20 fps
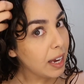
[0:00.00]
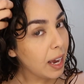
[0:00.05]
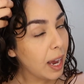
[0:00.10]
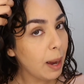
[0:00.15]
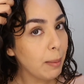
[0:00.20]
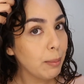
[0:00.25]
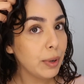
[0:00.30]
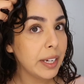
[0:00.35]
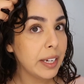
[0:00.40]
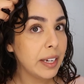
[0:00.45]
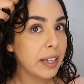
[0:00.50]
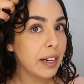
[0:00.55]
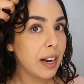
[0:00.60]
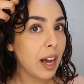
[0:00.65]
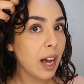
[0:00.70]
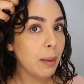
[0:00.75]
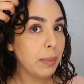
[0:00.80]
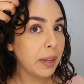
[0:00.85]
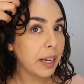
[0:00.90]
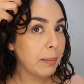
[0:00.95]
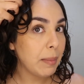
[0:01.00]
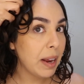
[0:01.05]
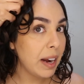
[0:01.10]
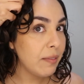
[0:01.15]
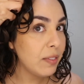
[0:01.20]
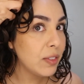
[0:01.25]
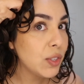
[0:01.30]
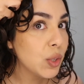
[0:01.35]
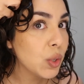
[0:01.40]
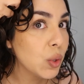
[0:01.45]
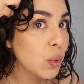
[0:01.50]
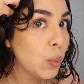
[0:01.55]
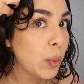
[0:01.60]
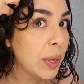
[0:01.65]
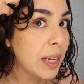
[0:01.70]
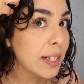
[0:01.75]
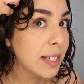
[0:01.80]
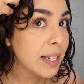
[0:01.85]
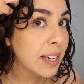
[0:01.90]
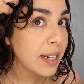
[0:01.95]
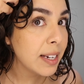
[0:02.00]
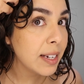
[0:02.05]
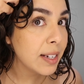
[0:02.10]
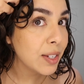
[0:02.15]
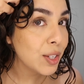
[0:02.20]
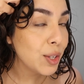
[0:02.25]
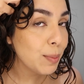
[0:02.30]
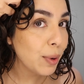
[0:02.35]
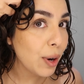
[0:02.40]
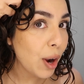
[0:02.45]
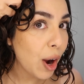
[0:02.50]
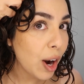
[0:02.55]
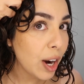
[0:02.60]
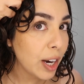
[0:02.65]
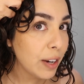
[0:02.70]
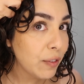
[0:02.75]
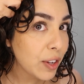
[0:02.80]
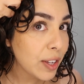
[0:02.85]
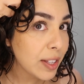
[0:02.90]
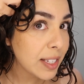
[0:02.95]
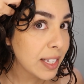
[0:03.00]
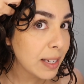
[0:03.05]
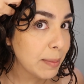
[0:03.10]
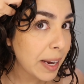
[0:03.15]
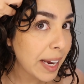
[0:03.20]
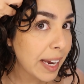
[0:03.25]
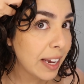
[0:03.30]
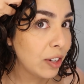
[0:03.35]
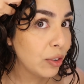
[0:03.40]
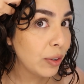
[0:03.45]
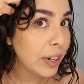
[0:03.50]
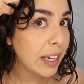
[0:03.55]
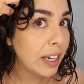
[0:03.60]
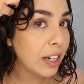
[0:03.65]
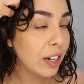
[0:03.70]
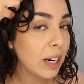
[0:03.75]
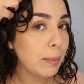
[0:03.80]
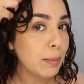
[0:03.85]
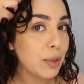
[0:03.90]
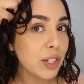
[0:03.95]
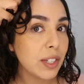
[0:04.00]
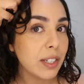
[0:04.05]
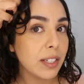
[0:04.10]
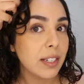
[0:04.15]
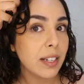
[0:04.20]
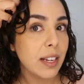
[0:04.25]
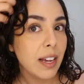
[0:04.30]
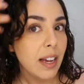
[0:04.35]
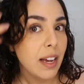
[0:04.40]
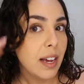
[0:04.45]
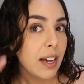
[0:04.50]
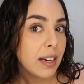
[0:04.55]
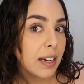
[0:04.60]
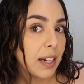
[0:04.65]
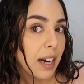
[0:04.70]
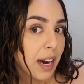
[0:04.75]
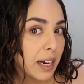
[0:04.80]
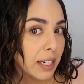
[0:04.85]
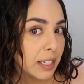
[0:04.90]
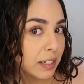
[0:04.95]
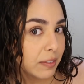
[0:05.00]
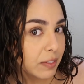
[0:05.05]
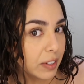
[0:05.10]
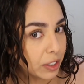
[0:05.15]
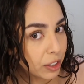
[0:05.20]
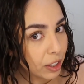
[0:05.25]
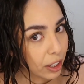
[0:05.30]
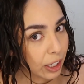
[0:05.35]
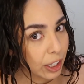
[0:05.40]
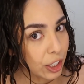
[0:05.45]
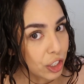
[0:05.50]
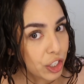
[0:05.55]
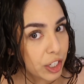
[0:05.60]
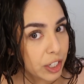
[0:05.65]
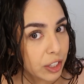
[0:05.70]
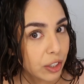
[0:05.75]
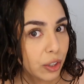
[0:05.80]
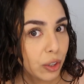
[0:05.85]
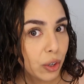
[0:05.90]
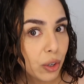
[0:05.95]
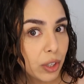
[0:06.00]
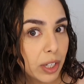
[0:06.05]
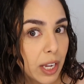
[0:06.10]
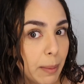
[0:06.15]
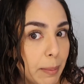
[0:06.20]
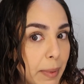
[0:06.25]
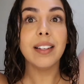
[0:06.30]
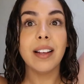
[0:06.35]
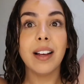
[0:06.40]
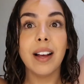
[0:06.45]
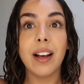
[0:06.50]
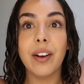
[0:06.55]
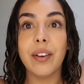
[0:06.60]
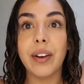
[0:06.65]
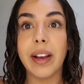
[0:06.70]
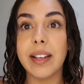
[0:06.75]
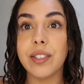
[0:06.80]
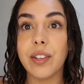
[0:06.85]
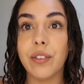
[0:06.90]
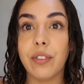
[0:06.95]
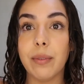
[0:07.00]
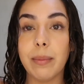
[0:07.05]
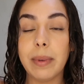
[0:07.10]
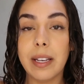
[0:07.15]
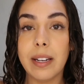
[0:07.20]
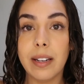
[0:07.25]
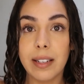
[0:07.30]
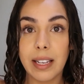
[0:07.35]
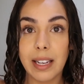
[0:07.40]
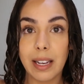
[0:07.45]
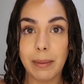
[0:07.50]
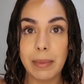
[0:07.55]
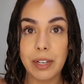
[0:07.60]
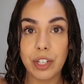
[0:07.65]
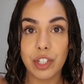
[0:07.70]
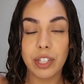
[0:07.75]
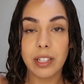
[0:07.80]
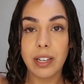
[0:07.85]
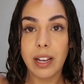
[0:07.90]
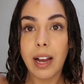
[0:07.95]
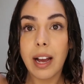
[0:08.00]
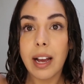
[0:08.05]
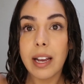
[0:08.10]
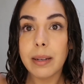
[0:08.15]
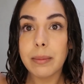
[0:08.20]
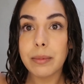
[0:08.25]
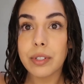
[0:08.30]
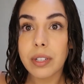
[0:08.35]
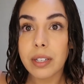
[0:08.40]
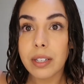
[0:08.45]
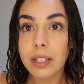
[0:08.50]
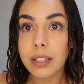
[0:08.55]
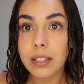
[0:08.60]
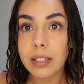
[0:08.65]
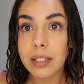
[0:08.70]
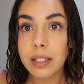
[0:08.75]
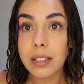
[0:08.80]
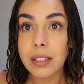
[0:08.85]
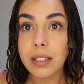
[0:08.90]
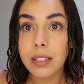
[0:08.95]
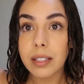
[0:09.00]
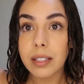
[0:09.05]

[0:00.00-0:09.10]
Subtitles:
and bringing it up. Like I'm not even squeezing super hard. If you can see my hand right here, I'm just kind of encouraging the curl clump. Okay, so from here, like I mentioned, I'm just gonna